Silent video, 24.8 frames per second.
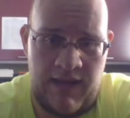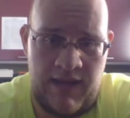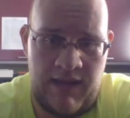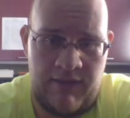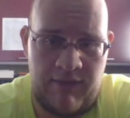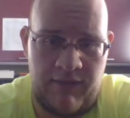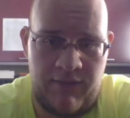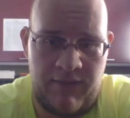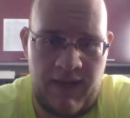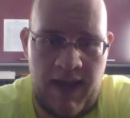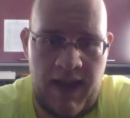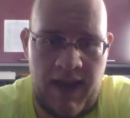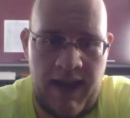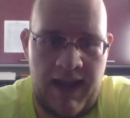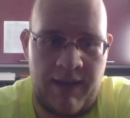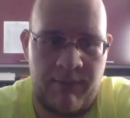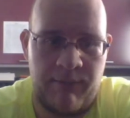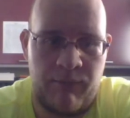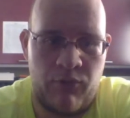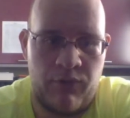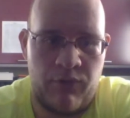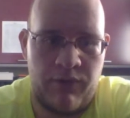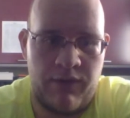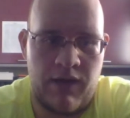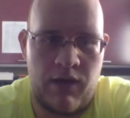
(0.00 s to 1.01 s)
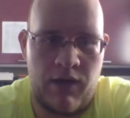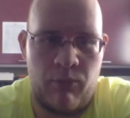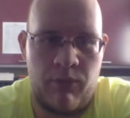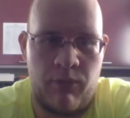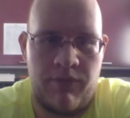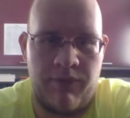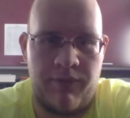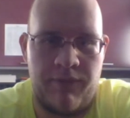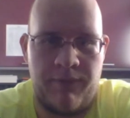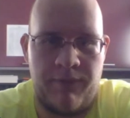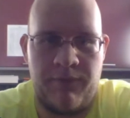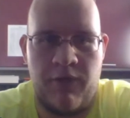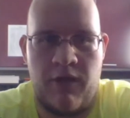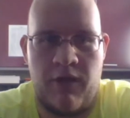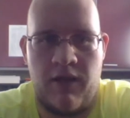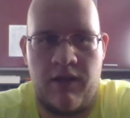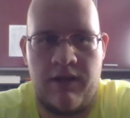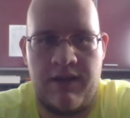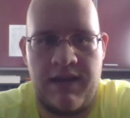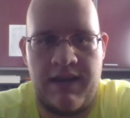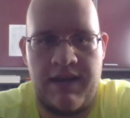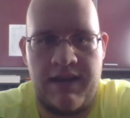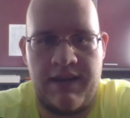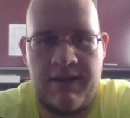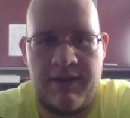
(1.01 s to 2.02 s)
I've decided I'm going to go with
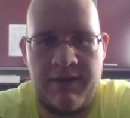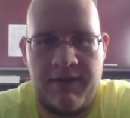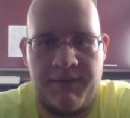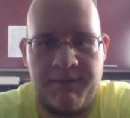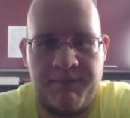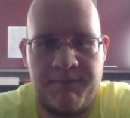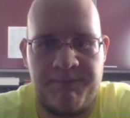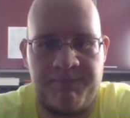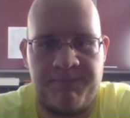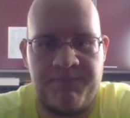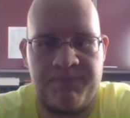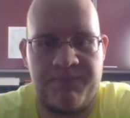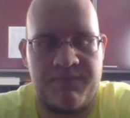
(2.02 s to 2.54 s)
John Deere.